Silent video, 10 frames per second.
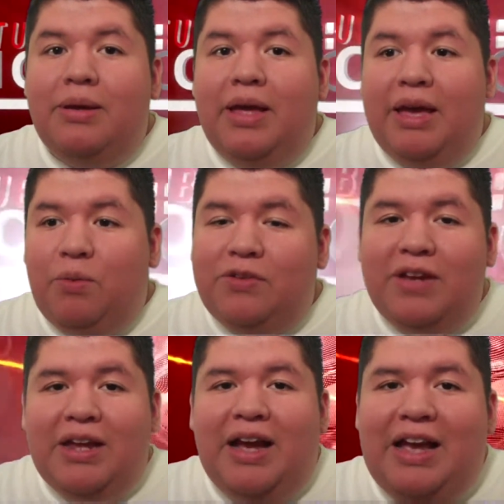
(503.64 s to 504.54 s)
And once
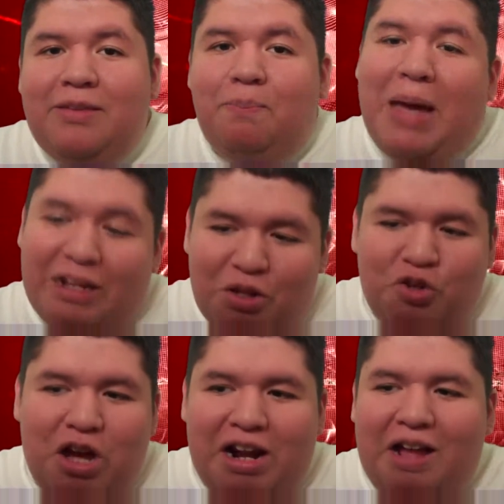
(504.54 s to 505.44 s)
again, guys, back to the
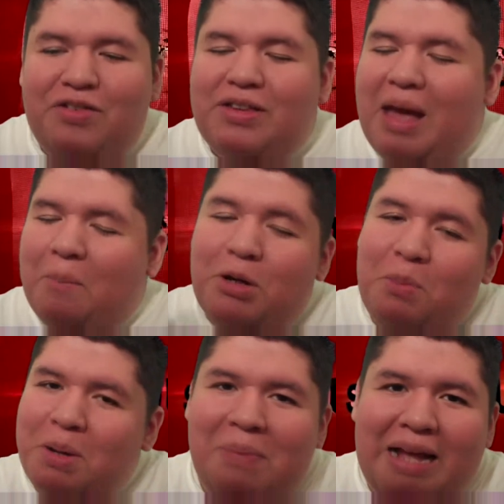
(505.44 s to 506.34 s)
shoutouts. I'm going to
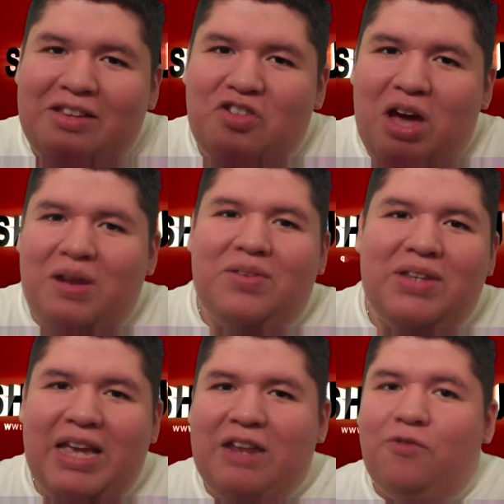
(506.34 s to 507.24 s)
bring back the shoutouts
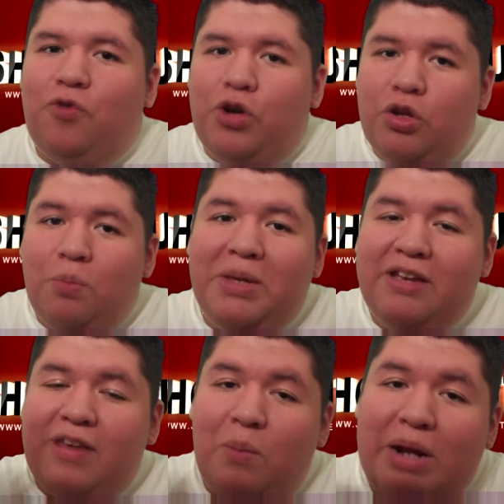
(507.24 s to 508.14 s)
again for you
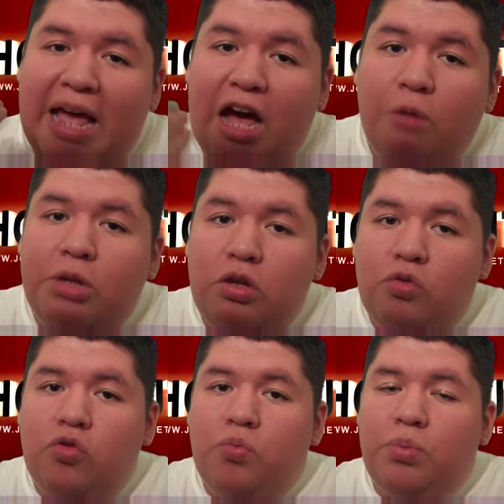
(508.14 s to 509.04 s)
because I want to help the
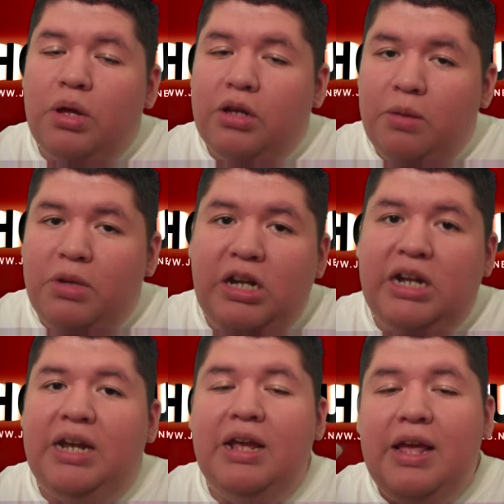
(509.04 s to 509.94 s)
YouTube
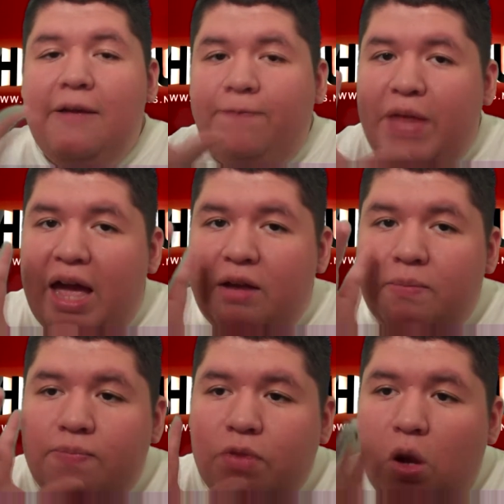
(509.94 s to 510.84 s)
community that
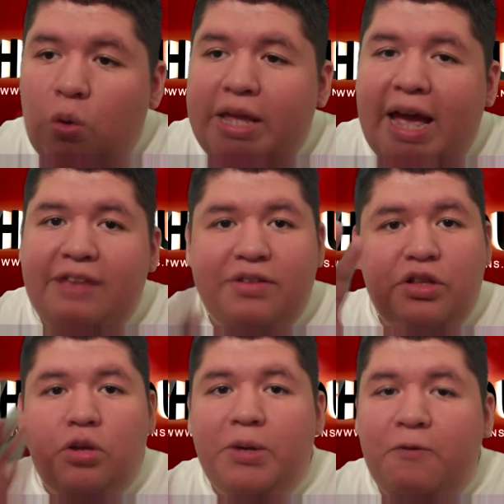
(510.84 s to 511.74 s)
only has a
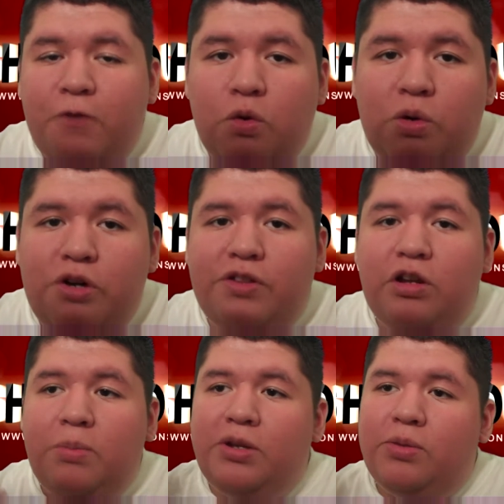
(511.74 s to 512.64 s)
little bit of viewers, a
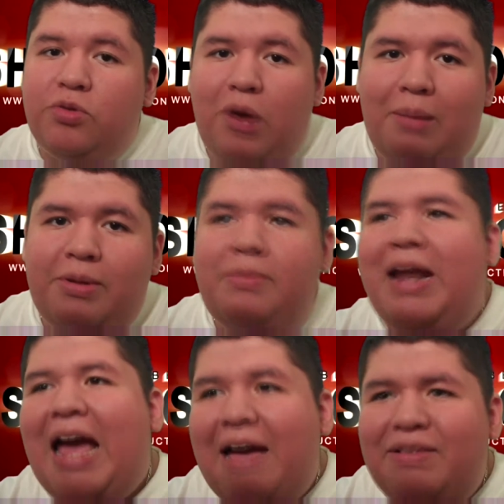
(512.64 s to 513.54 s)
little bit of subscribers. I mean,
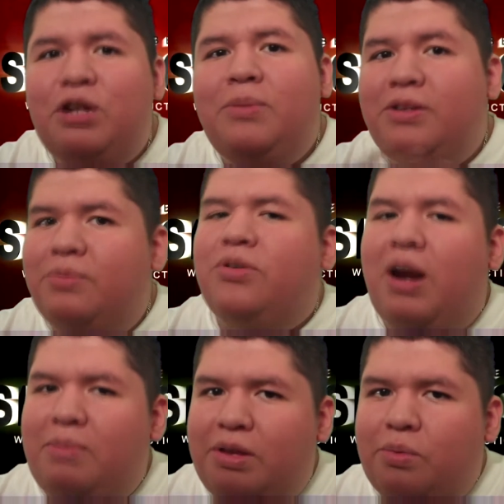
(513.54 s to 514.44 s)
I have a little bit of
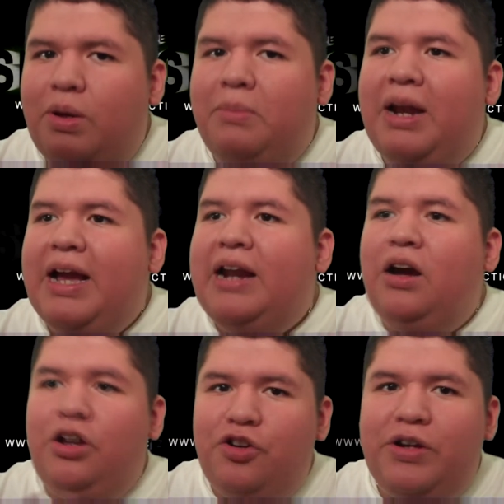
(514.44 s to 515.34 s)
subscribers as well. I mean, I got
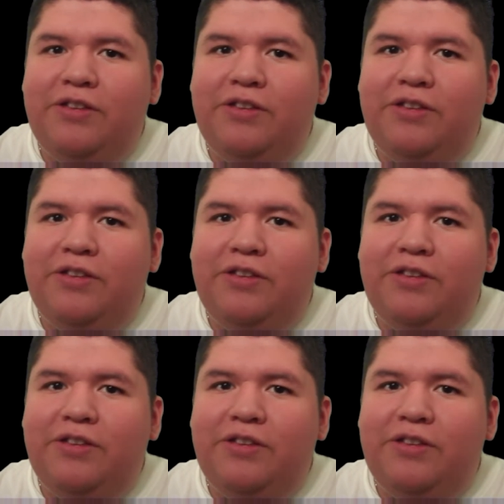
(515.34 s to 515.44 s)
100